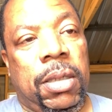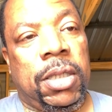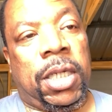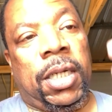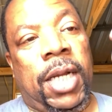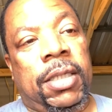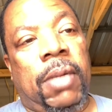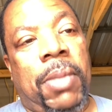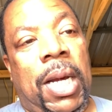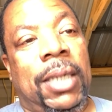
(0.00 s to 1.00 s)
to let
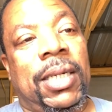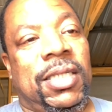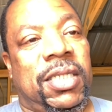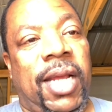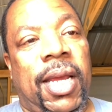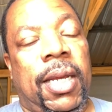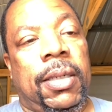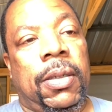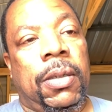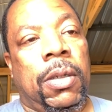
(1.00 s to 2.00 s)
them
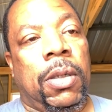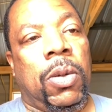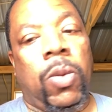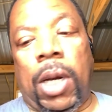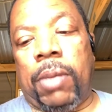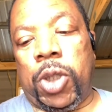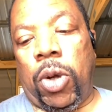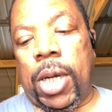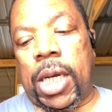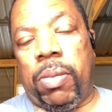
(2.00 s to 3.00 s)
understand what I'm
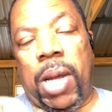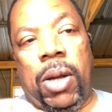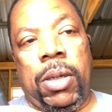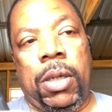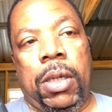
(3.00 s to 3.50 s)
talking about.